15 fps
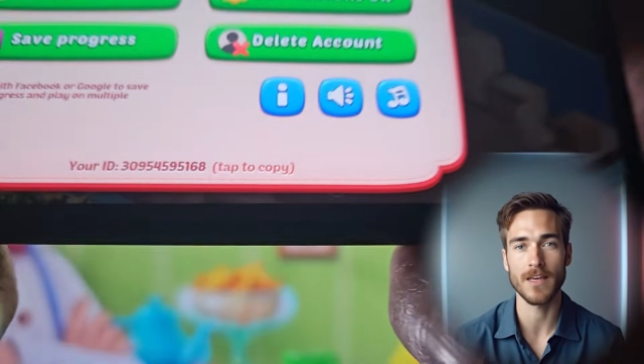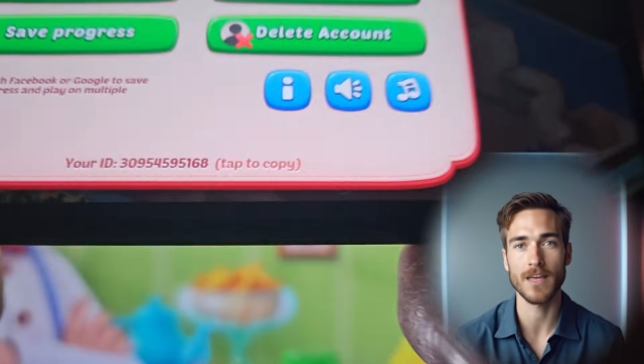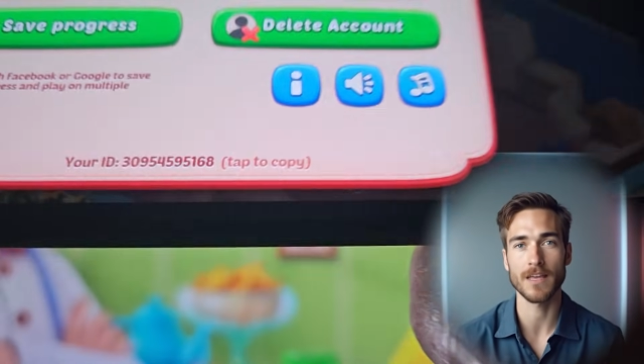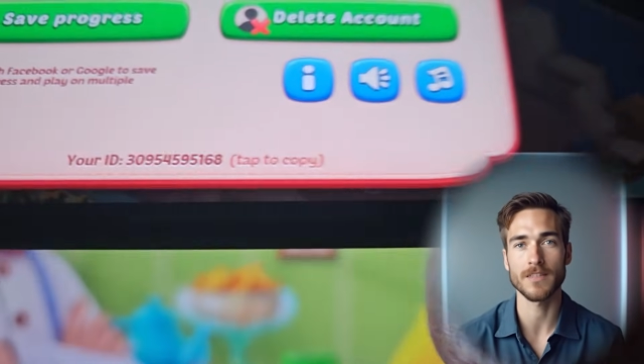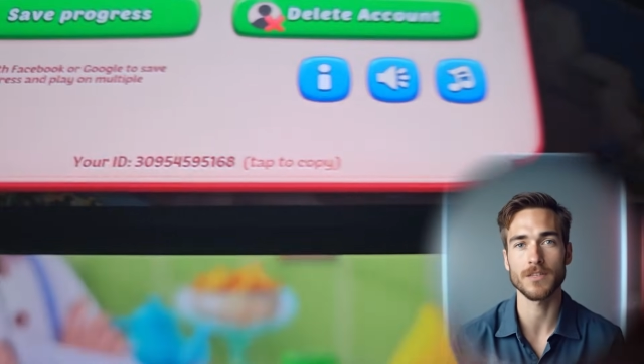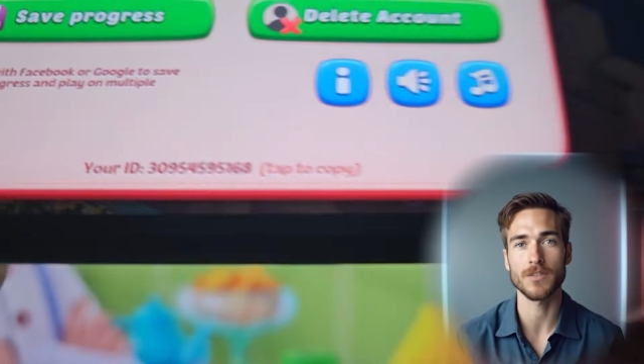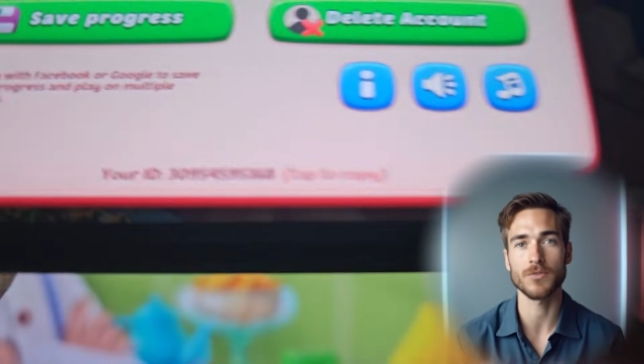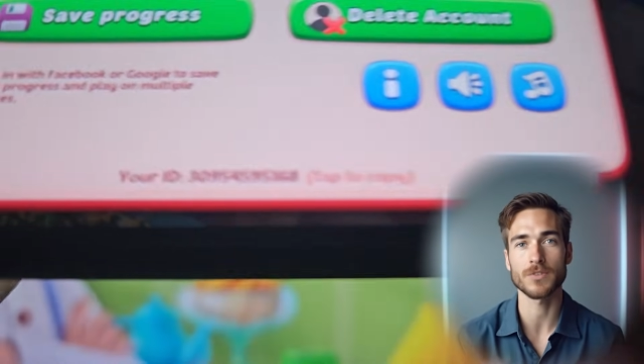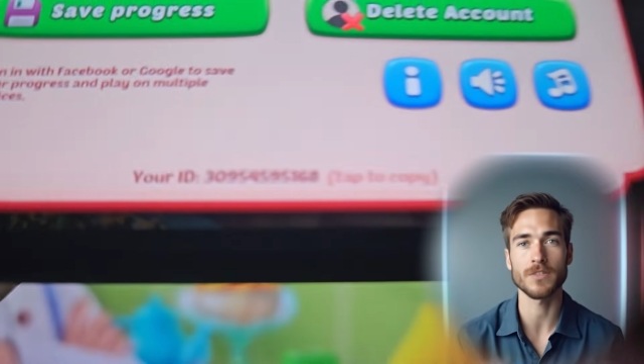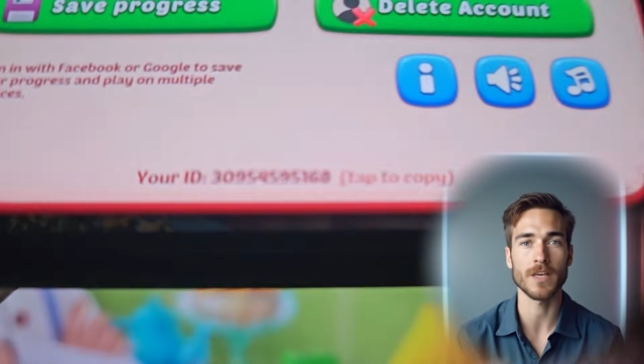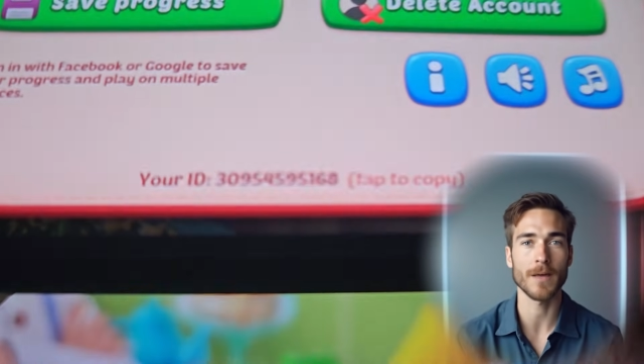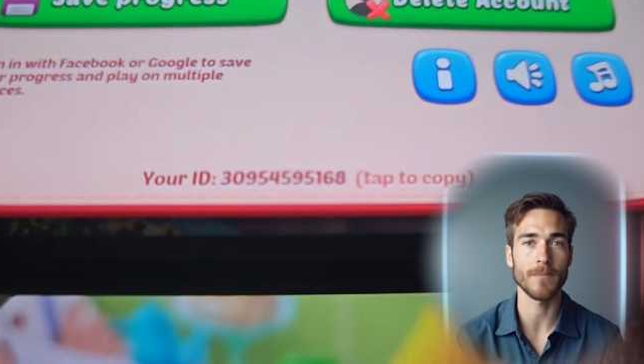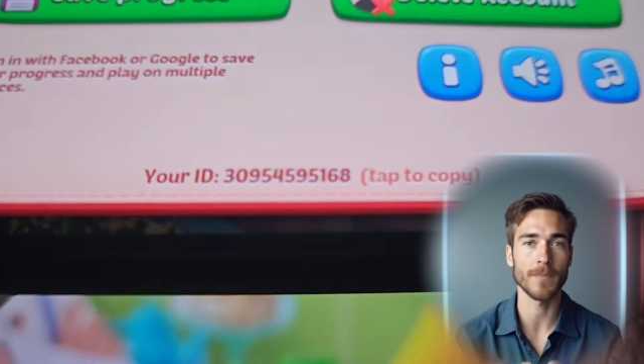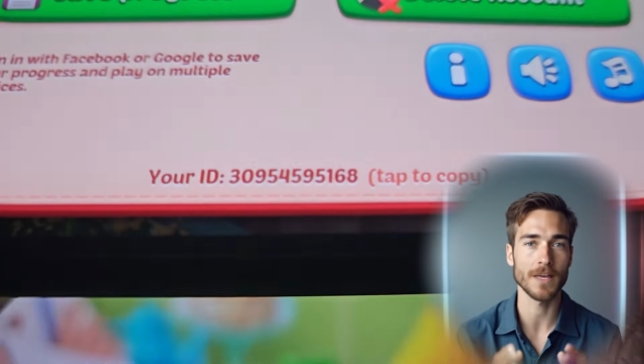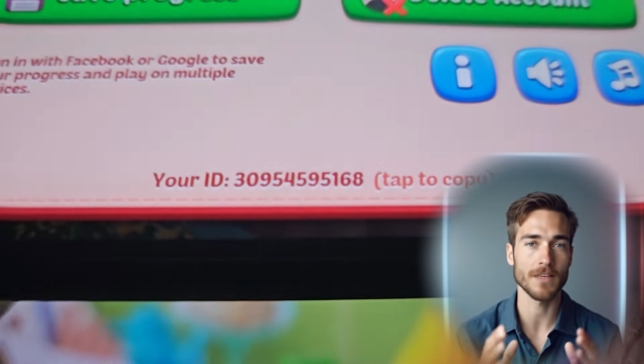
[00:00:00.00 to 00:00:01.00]
It's
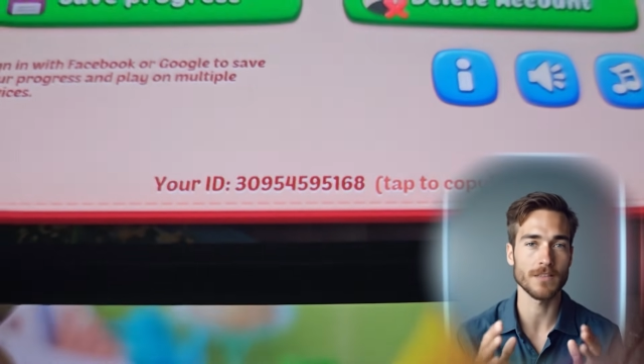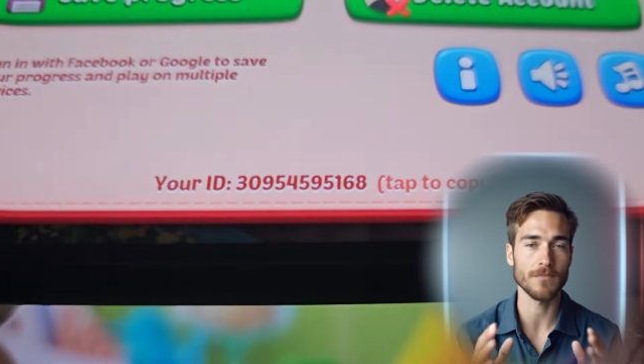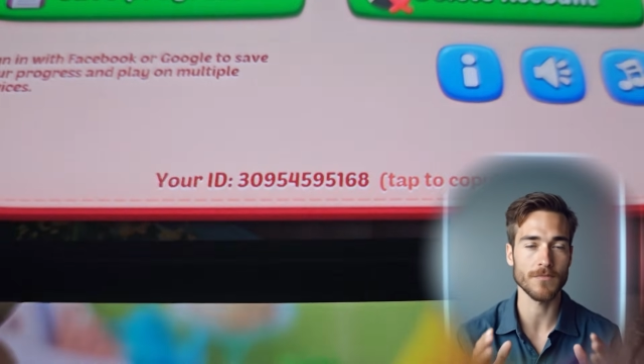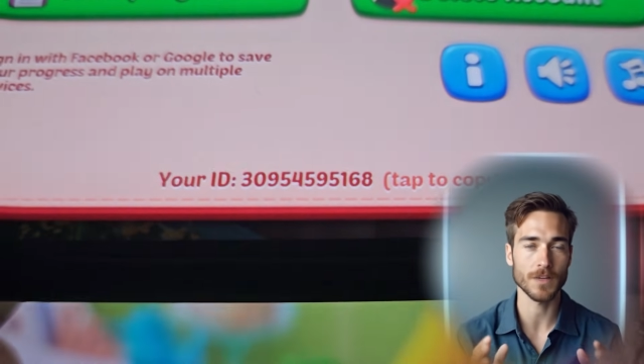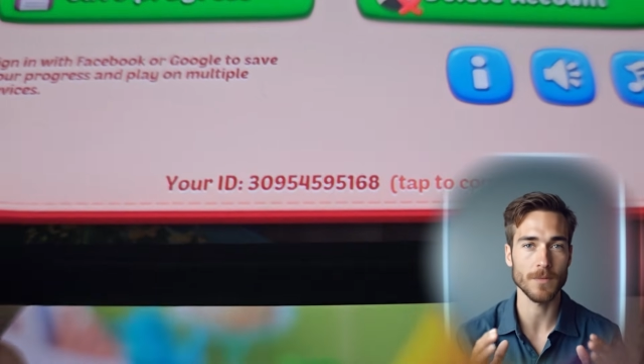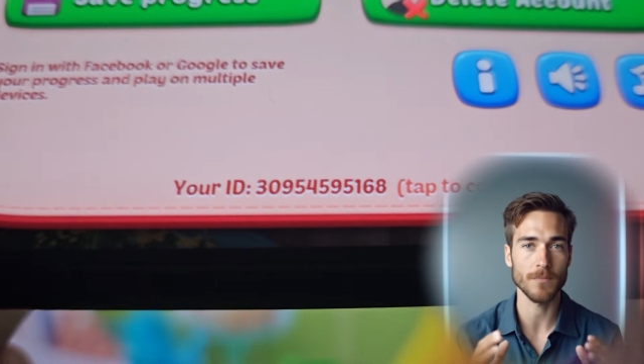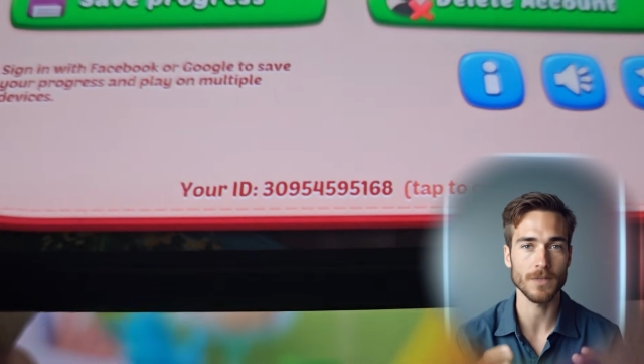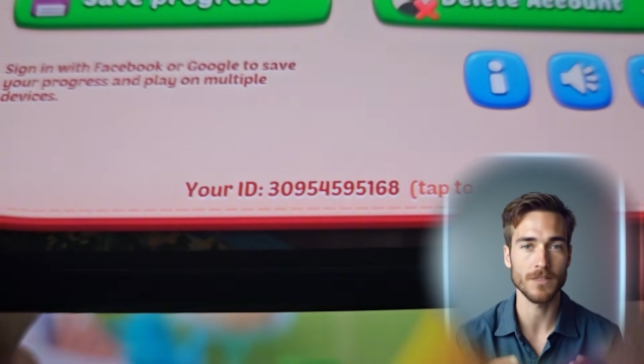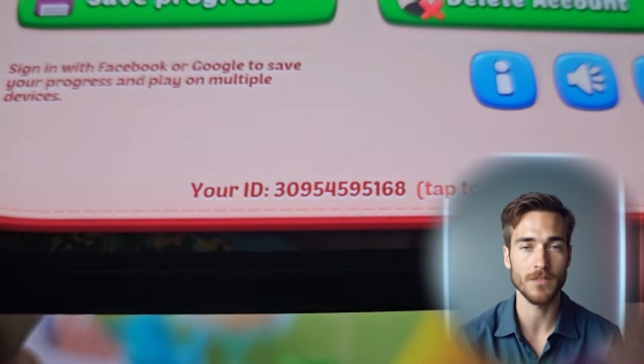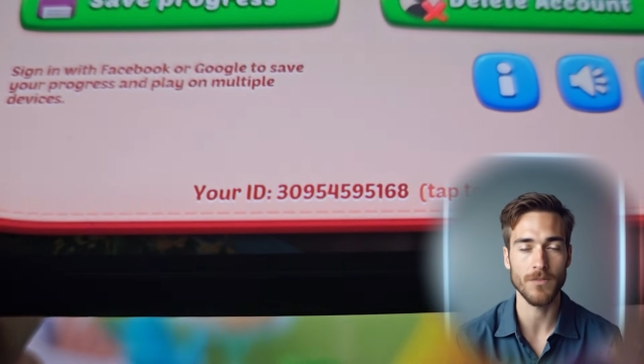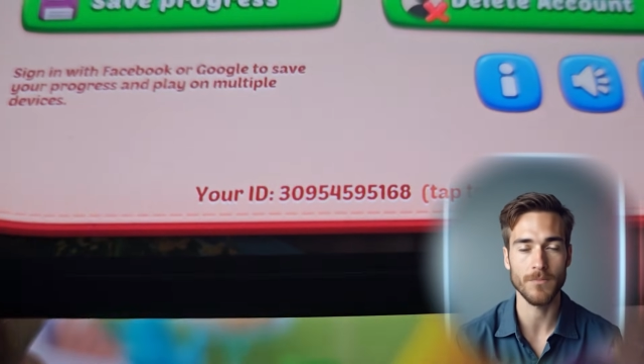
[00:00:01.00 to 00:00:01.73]
usually a mix of numbers